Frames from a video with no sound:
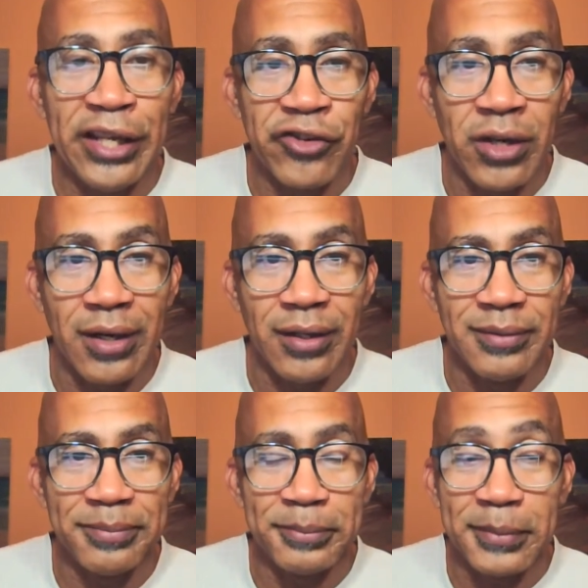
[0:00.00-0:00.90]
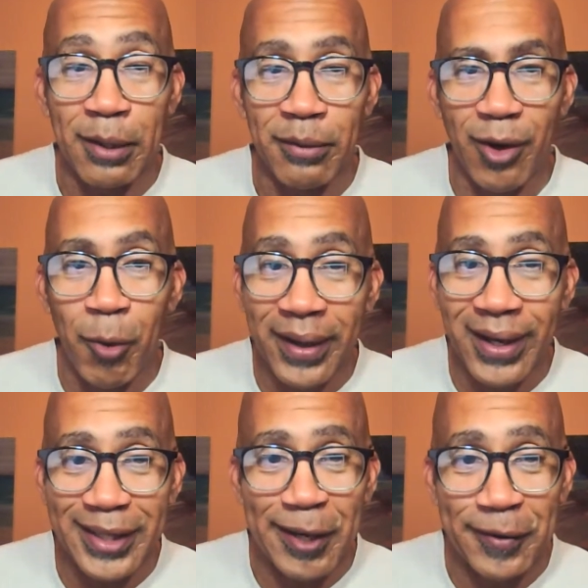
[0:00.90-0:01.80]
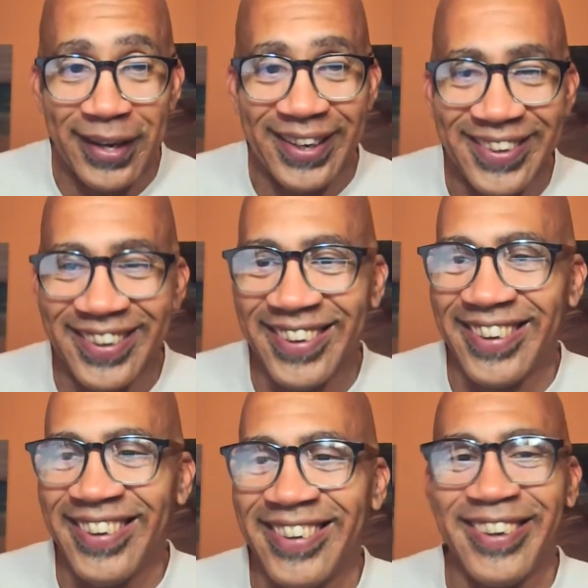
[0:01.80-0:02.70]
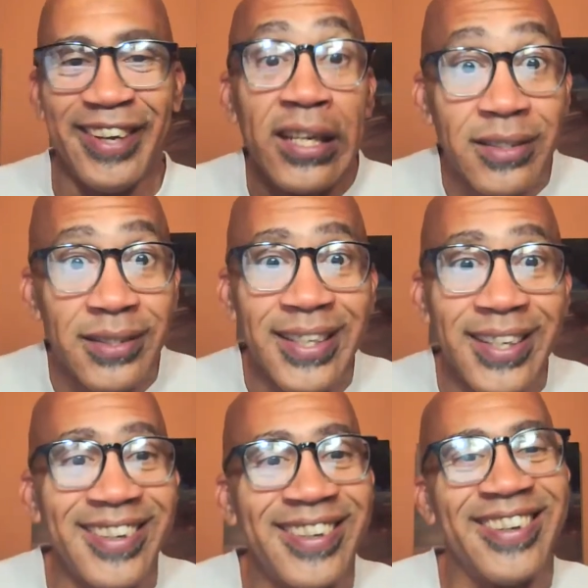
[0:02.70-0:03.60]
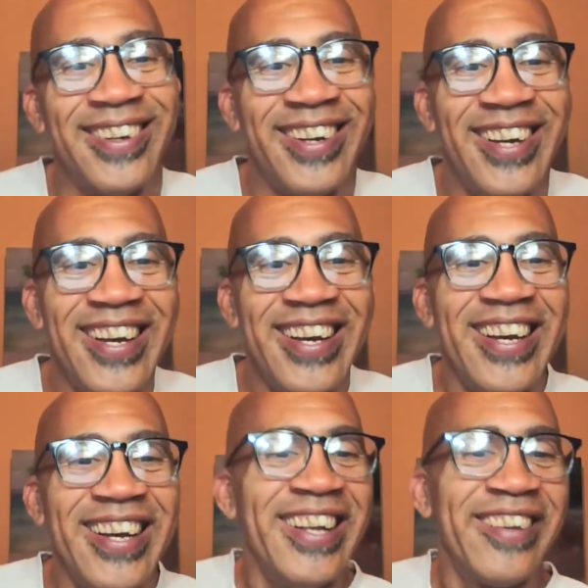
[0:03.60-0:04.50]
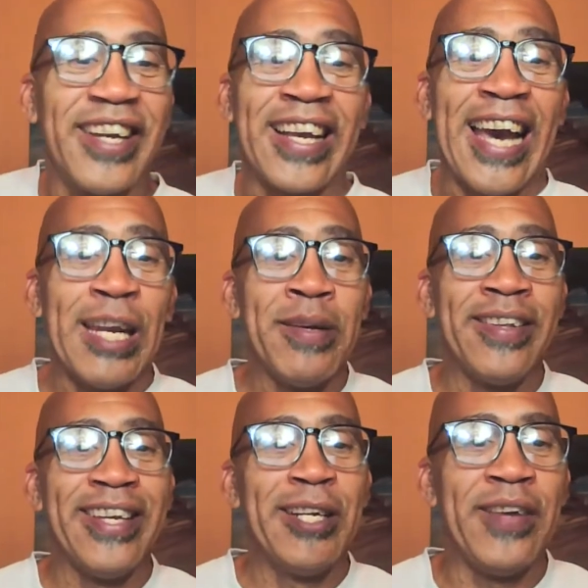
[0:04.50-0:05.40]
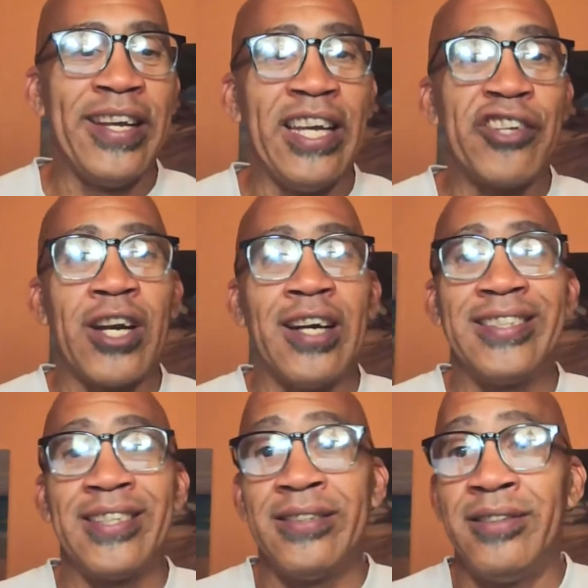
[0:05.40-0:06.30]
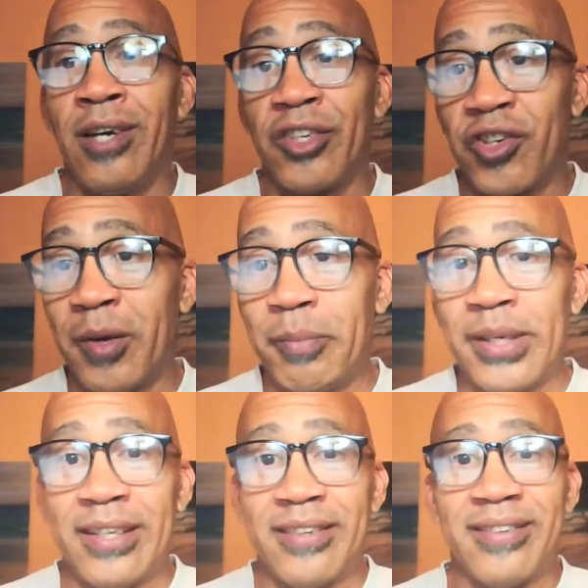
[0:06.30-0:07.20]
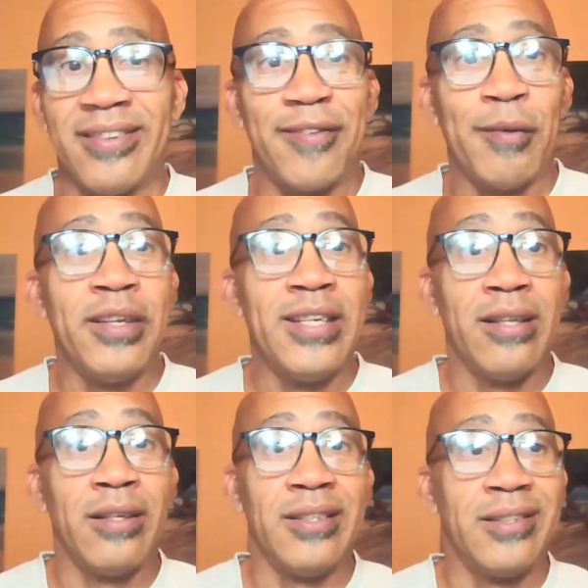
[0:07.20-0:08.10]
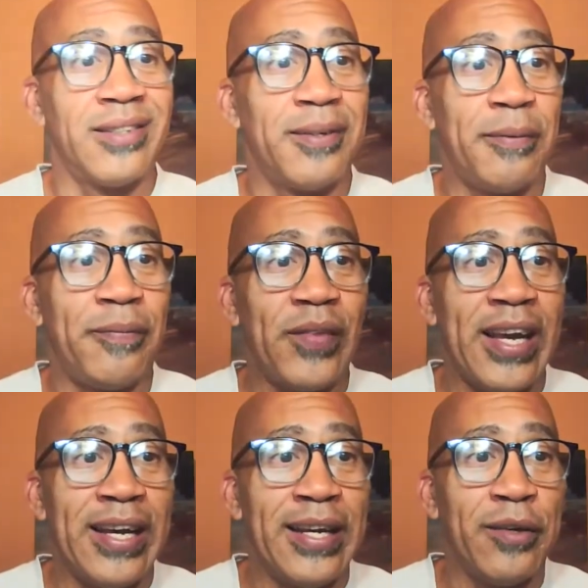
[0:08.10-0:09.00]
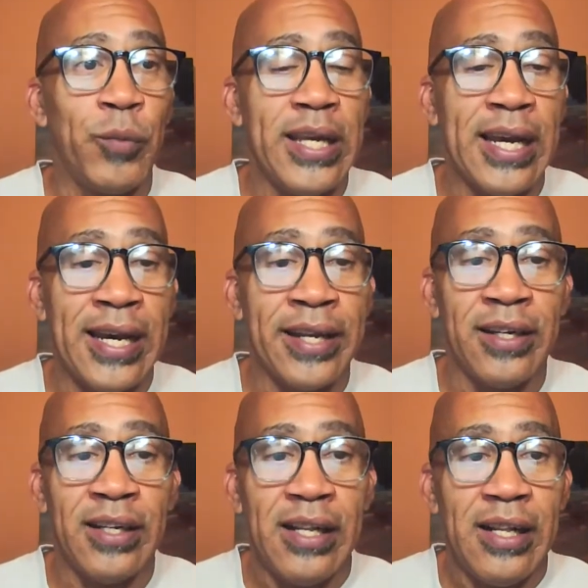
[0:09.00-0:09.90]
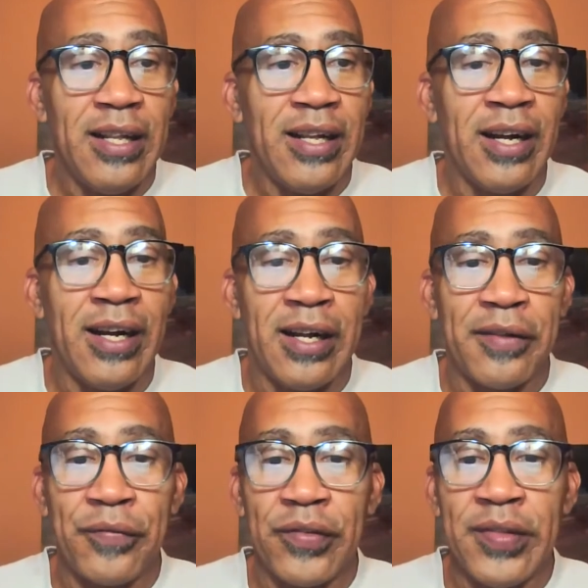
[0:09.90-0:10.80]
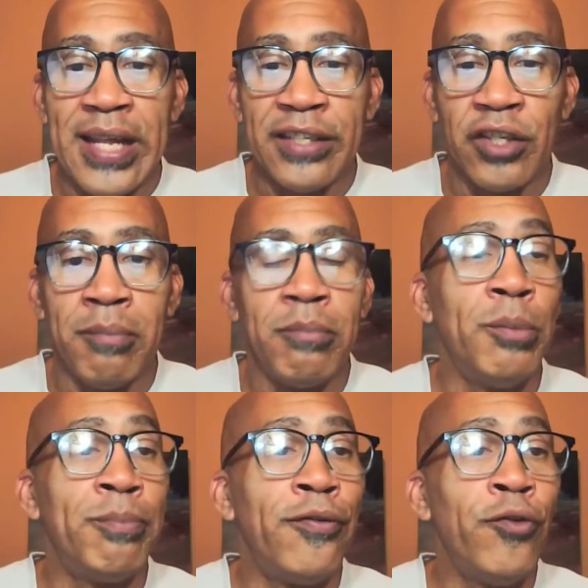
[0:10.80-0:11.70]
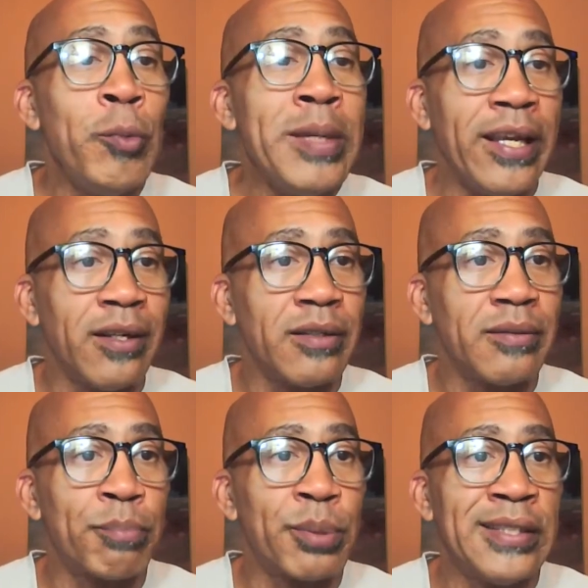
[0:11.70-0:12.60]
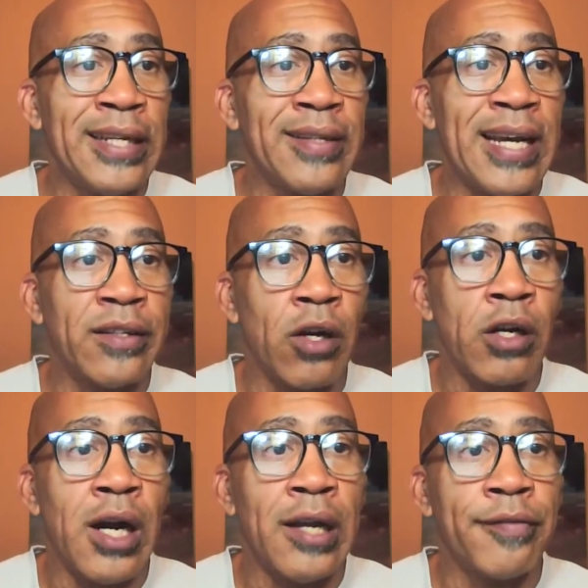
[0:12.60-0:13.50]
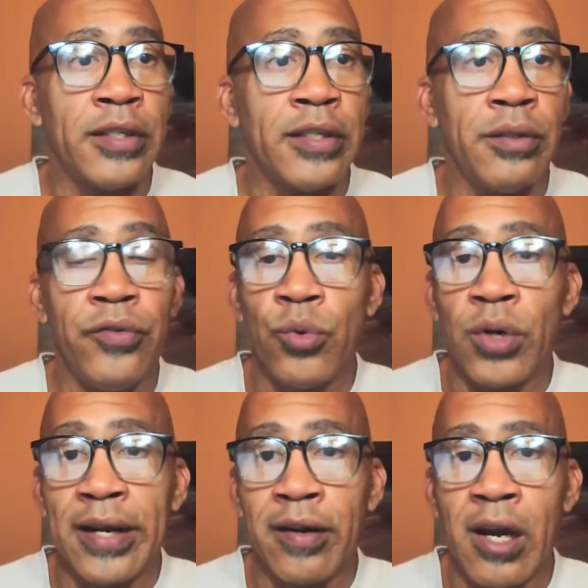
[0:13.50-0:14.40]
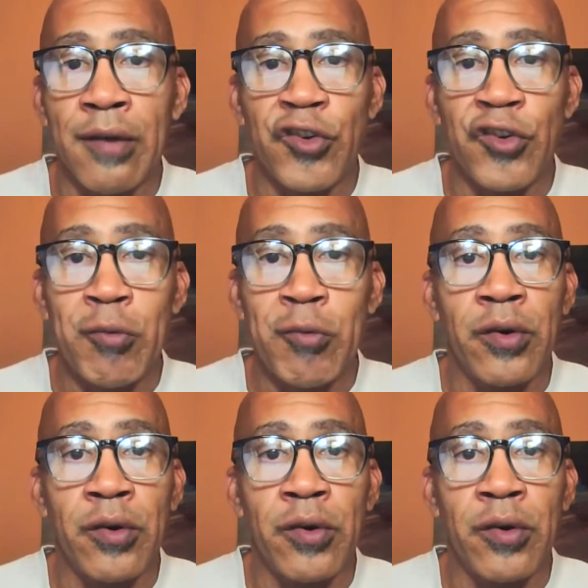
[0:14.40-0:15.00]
HR. I hope I got that right. Let's see. So the Academy to Innovate HR is a Dutch company. They're from the Netherlands. And we had Nasha Mupfumi present at our conference. If you were at our conference, you